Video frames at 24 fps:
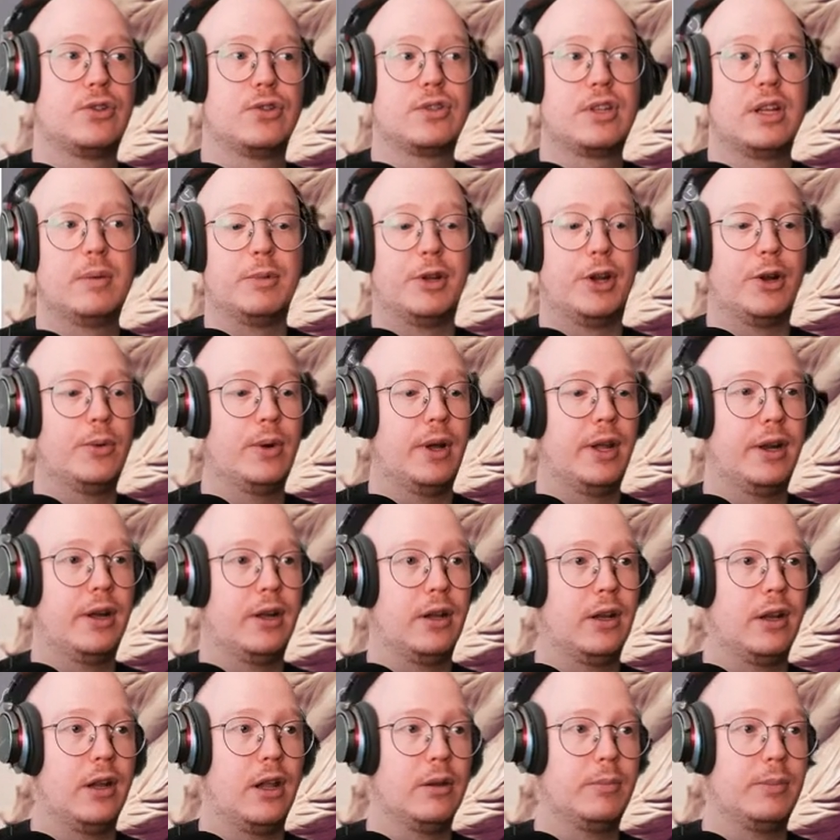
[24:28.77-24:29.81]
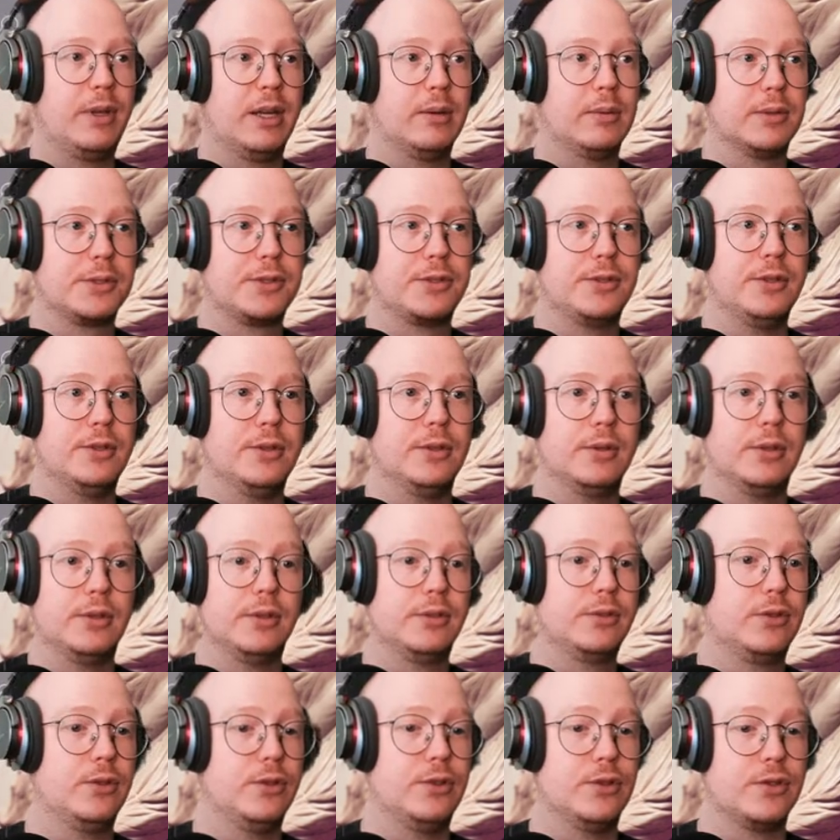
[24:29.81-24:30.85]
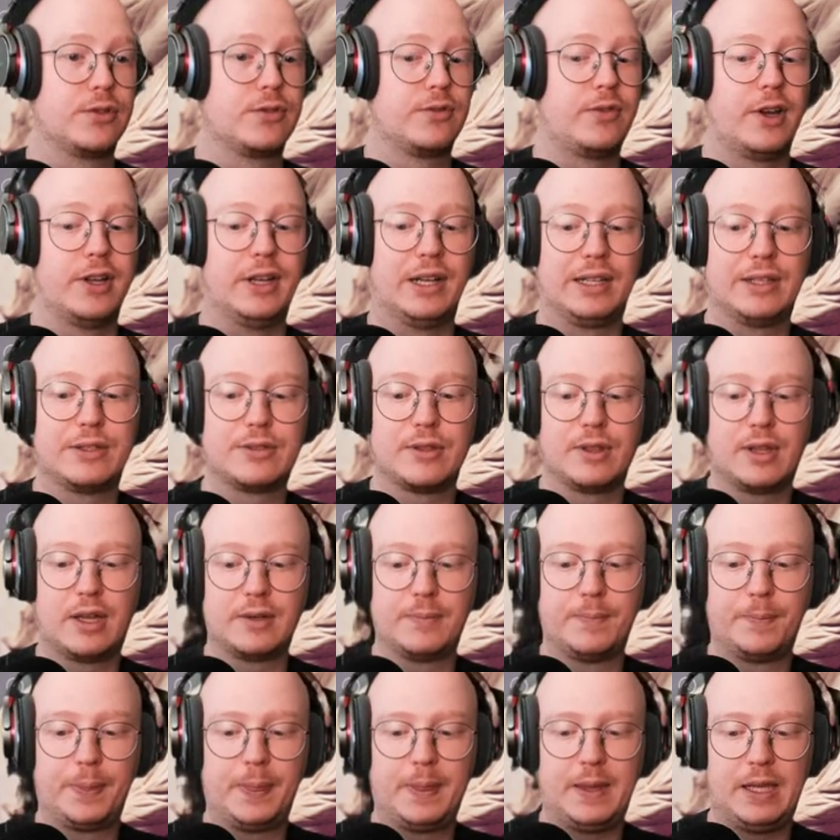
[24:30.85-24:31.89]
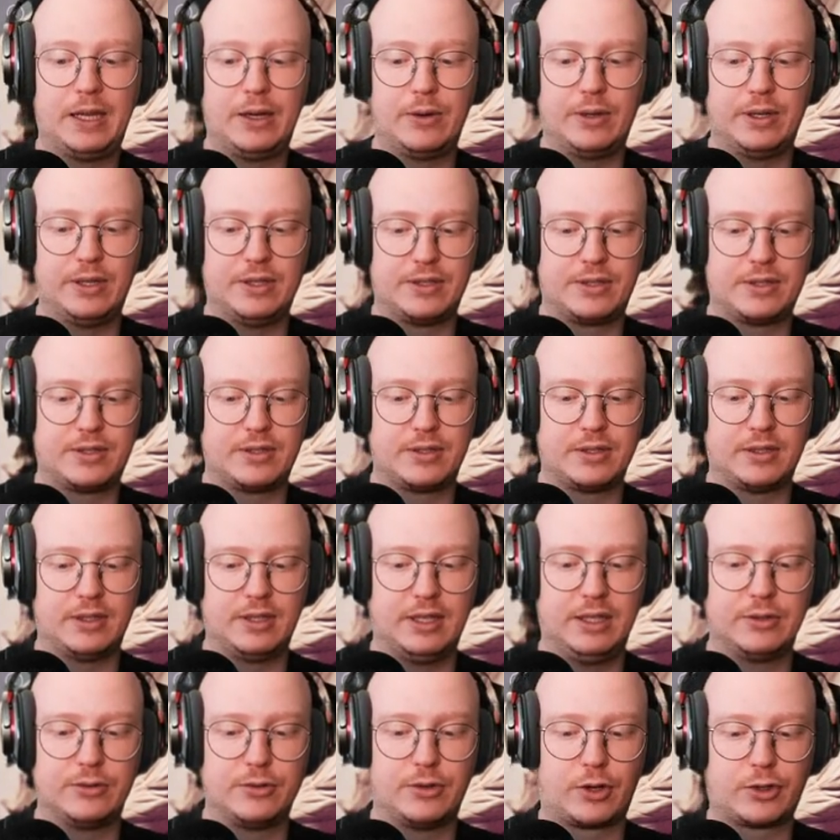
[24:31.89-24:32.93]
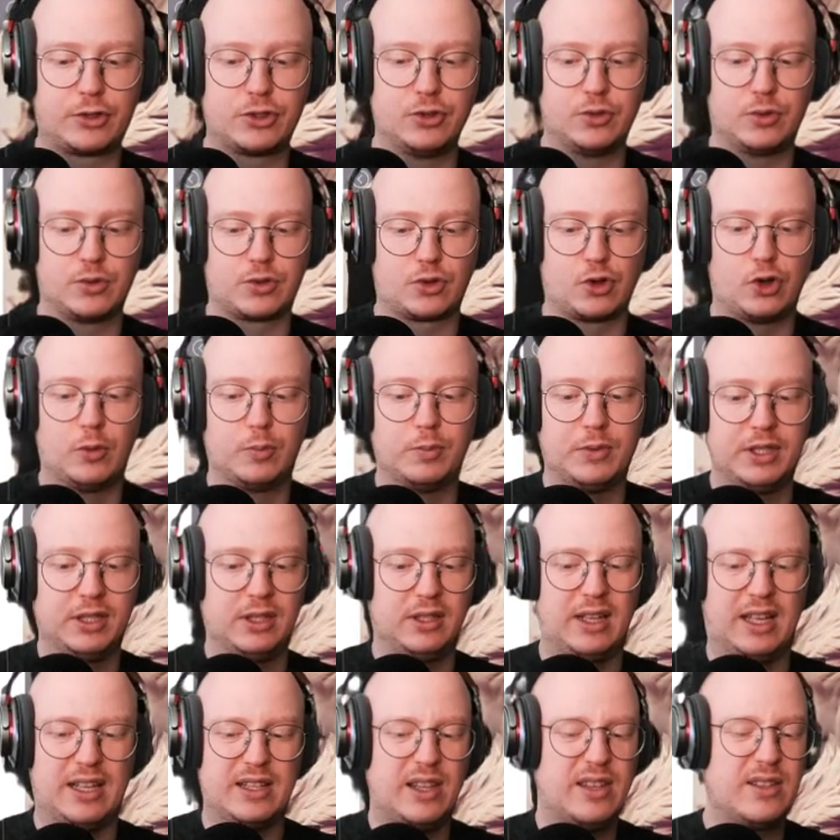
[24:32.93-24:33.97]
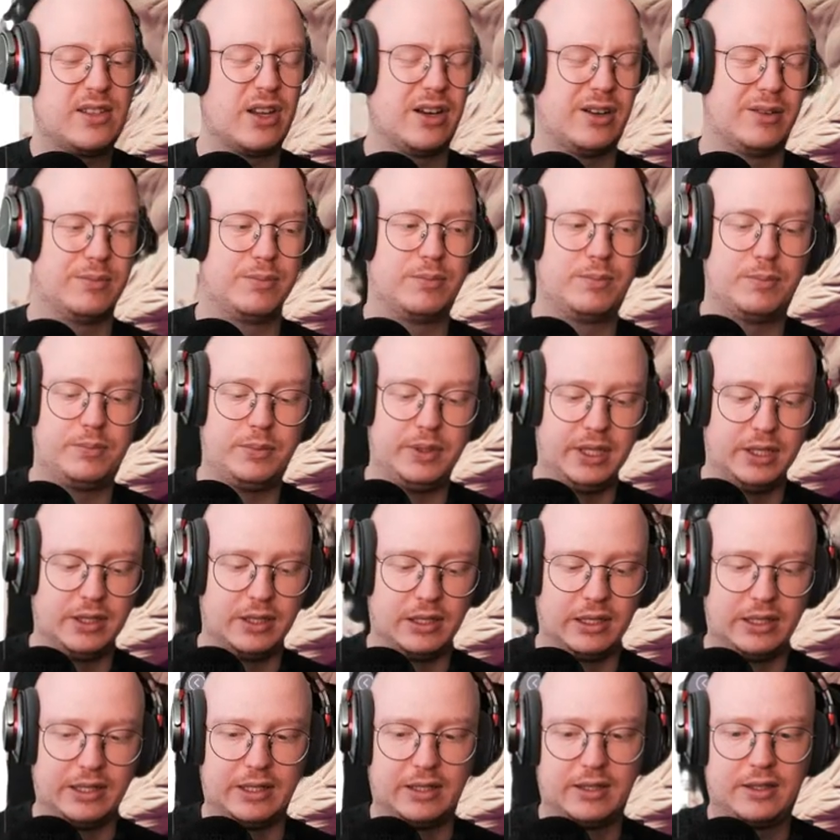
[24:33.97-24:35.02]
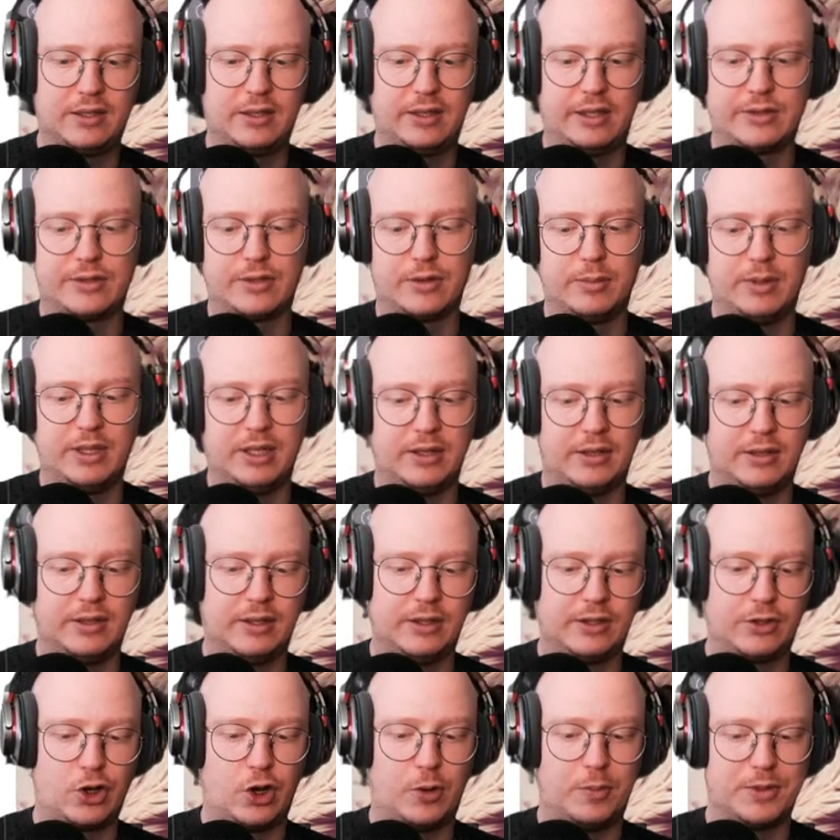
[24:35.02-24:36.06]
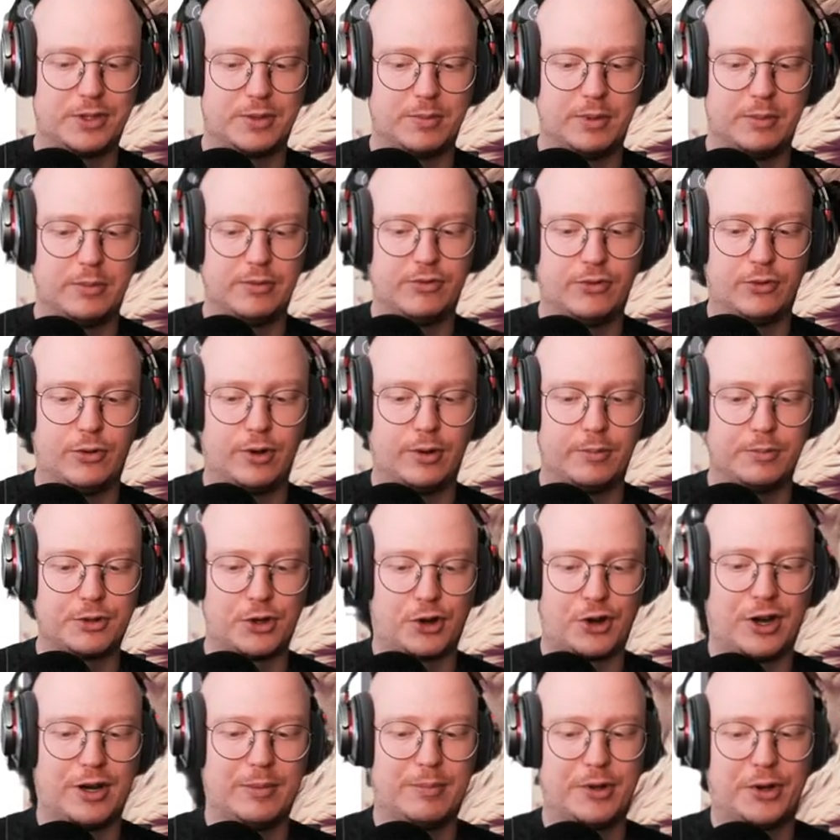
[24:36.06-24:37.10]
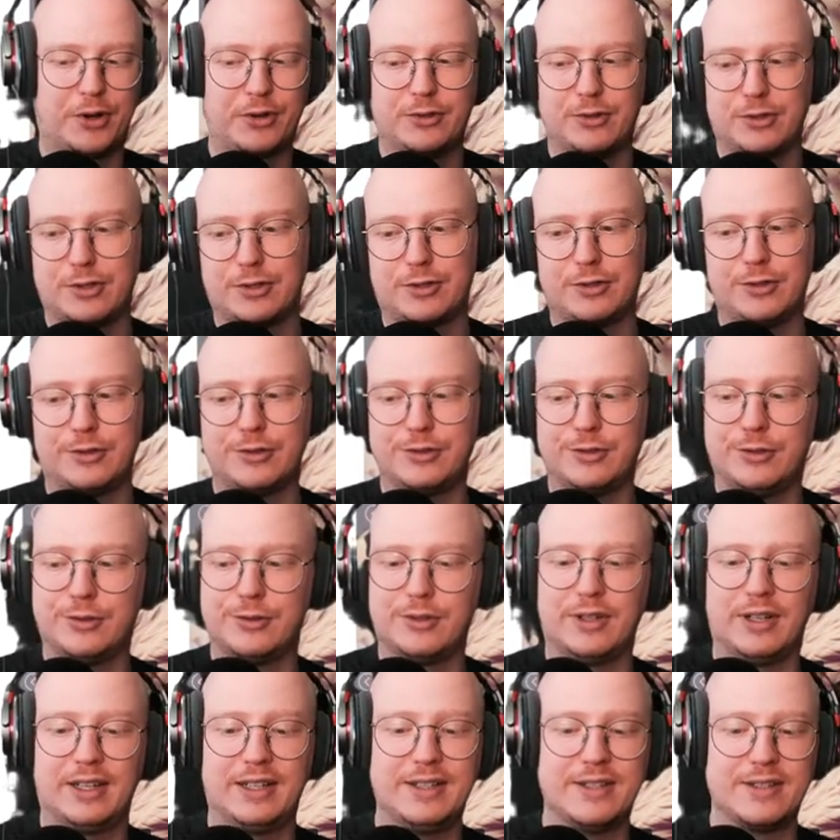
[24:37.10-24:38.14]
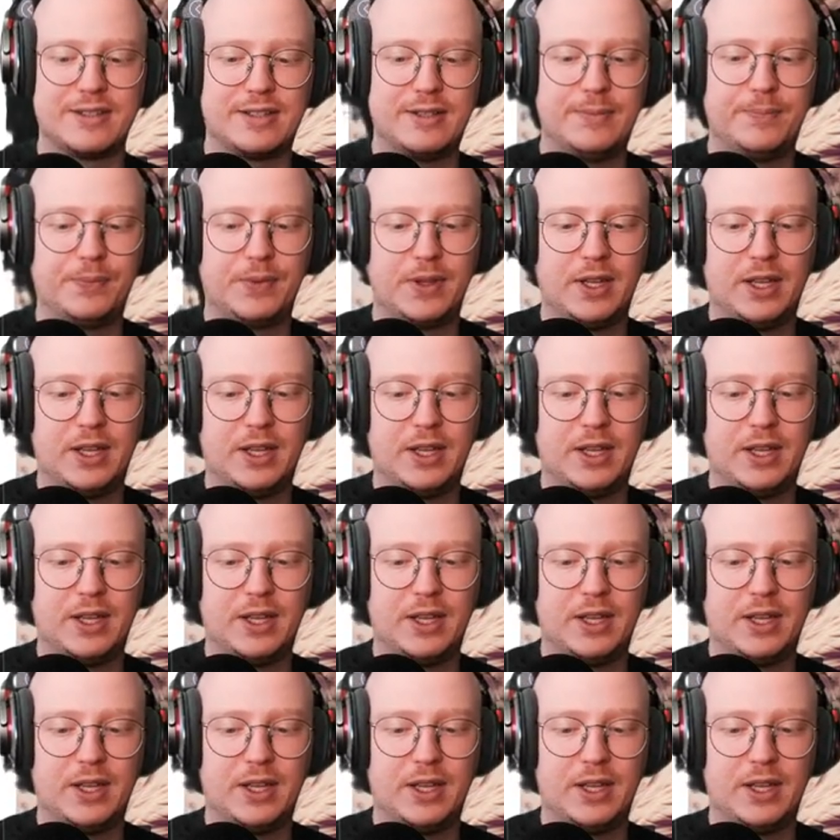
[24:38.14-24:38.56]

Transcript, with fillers: just let me know, and I'll I'll be able to uh, to just find links to that. Here is uh, Introduction to Sculpting. It, it's going to be in the link. It's going to be in, in, the comments a bit before I'm talking about it, just due, due to latency.